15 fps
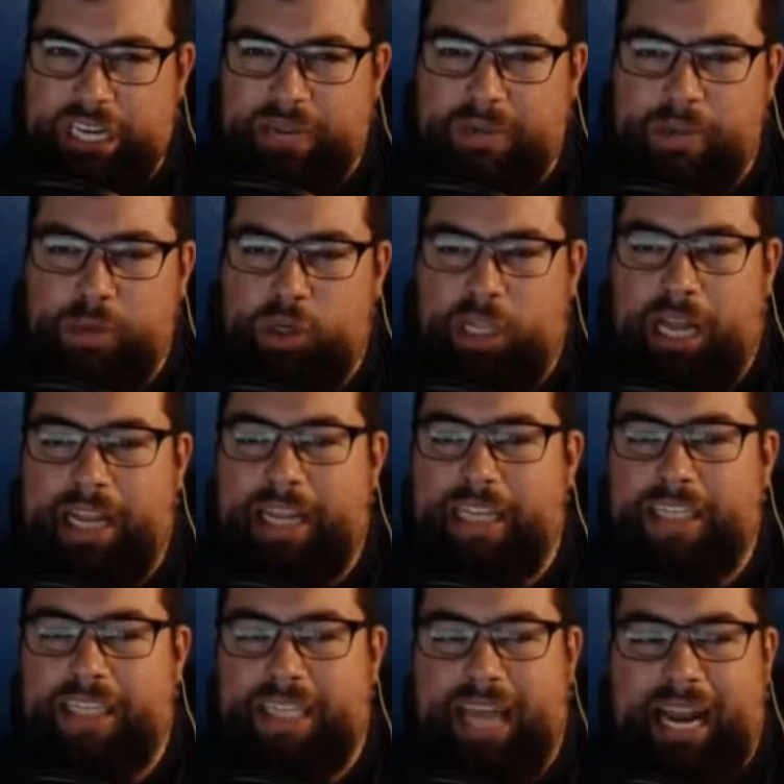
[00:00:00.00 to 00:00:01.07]
It was more like he
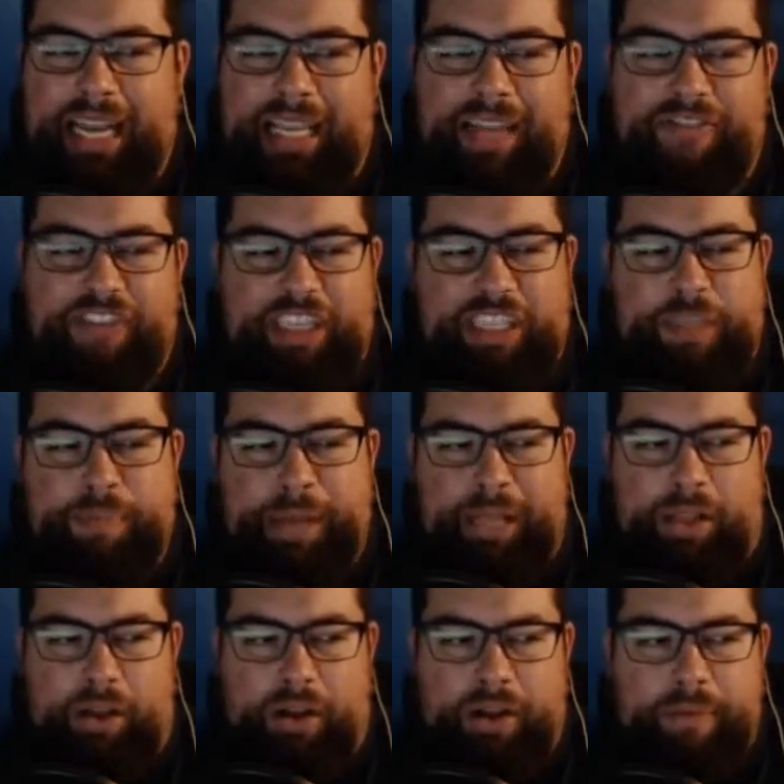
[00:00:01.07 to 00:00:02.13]
just kind of left a spell
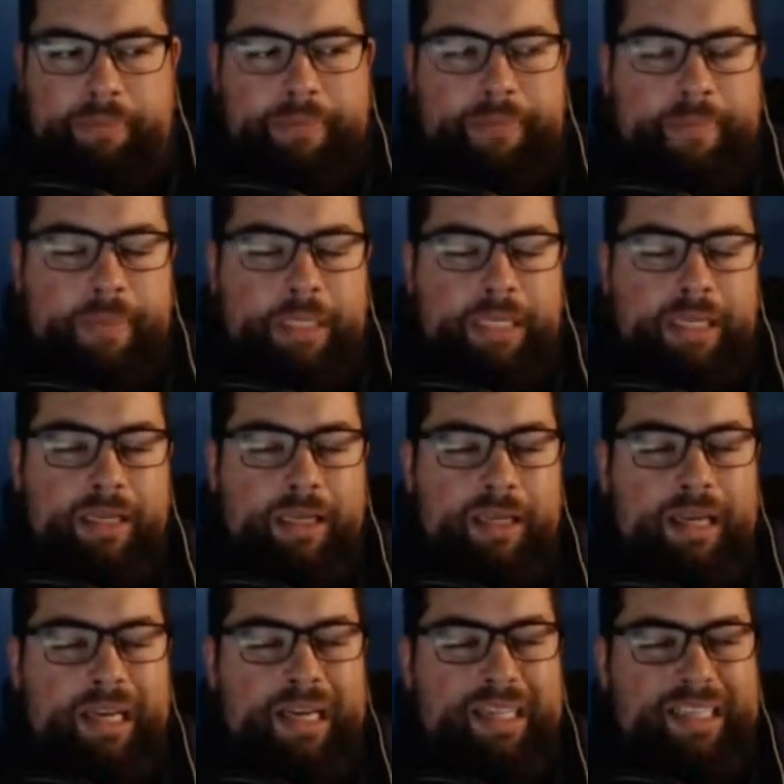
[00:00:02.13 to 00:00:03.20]
on him.
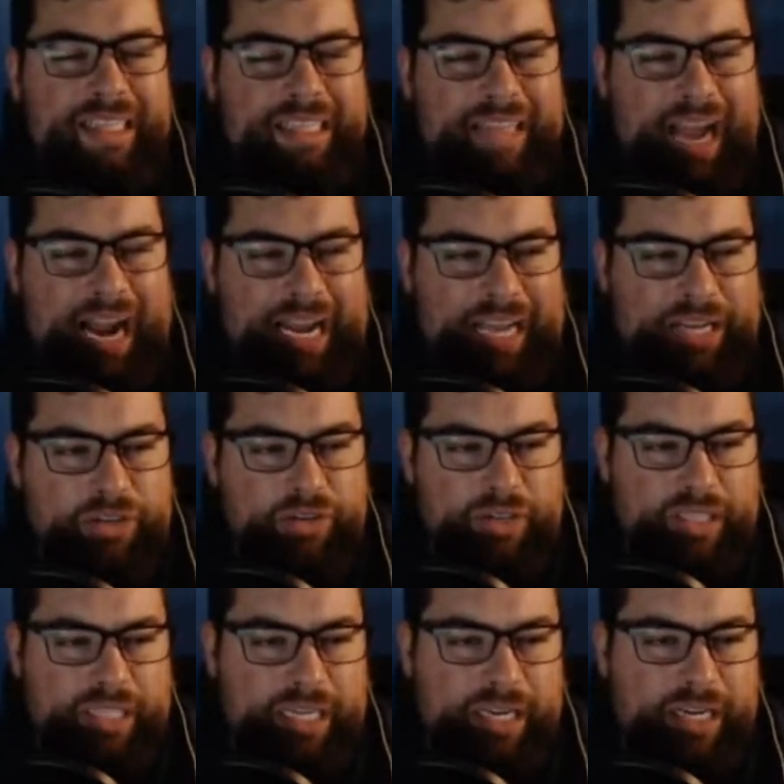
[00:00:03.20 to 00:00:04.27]
That's kind of
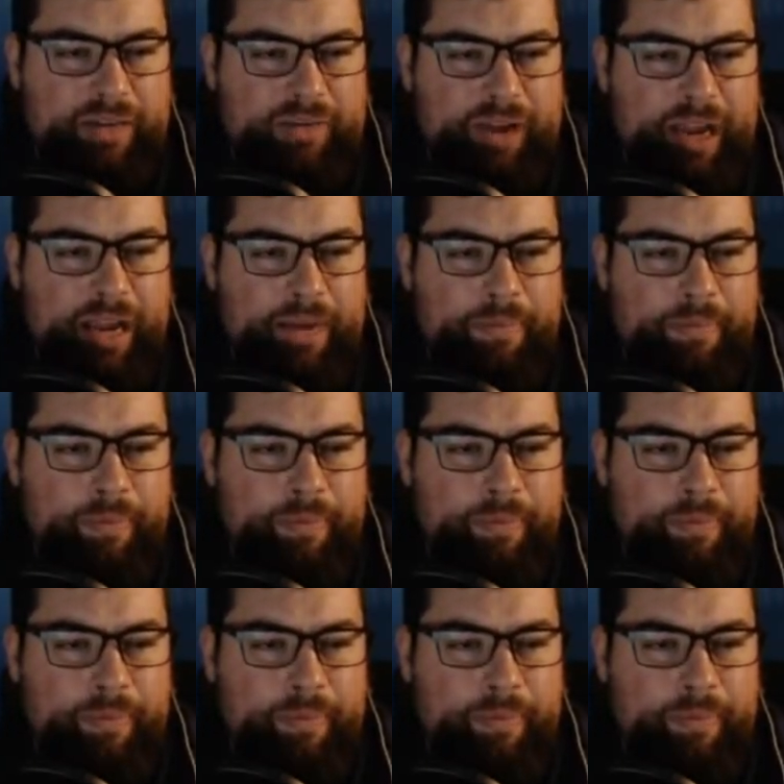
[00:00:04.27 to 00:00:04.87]
interesting, right?